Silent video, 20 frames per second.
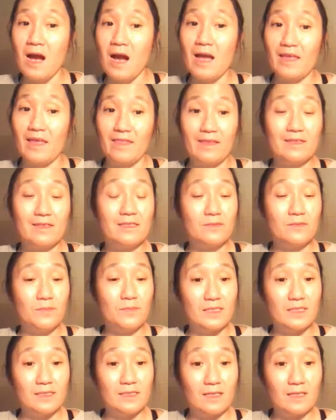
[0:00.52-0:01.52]
Hi, this is
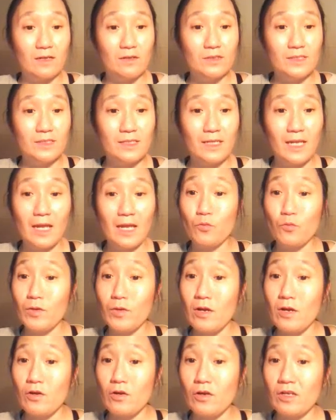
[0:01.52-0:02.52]
Mrs. Nelson, and
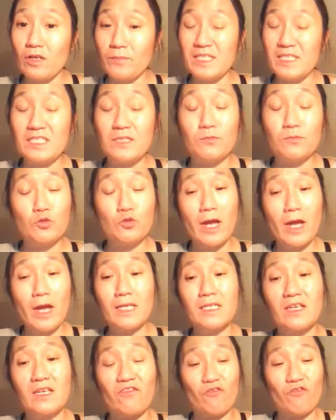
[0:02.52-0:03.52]
we are going to be
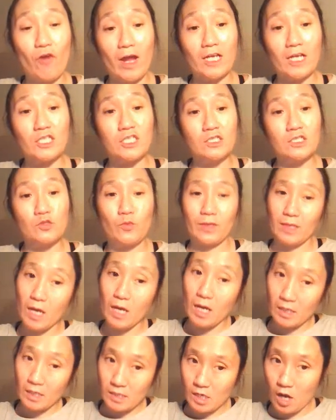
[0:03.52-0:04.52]
subtracting fractions with
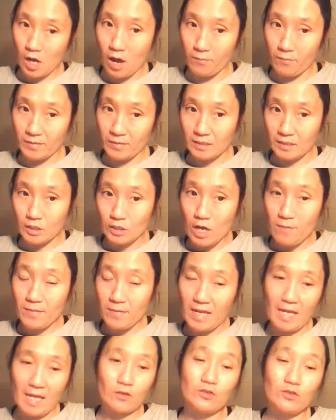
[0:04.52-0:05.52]
uncommon
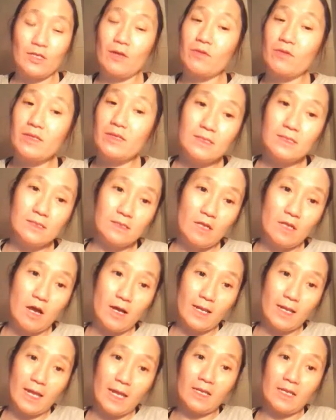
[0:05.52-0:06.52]
denominators. Now, this is
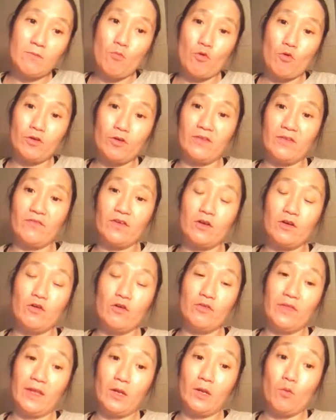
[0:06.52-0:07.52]
not any more
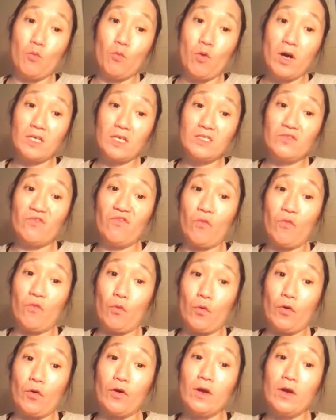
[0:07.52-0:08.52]
difficult than it was
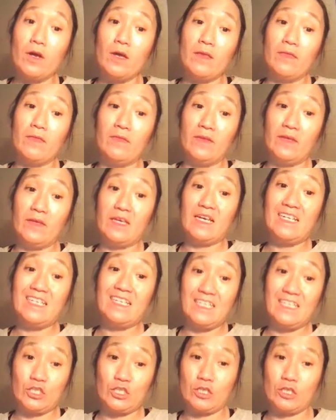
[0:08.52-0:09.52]
for the
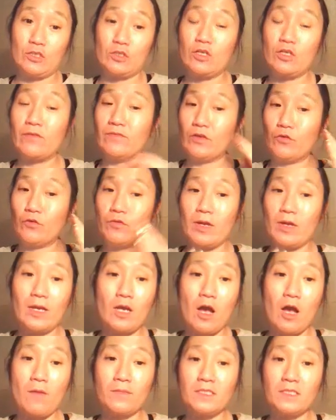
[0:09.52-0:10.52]
addition. You have to create
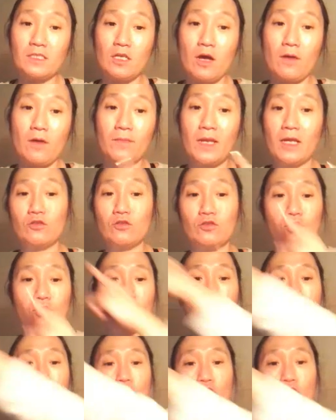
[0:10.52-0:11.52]
common denominators,
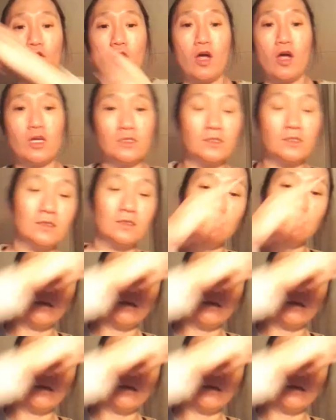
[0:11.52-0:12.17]
cross,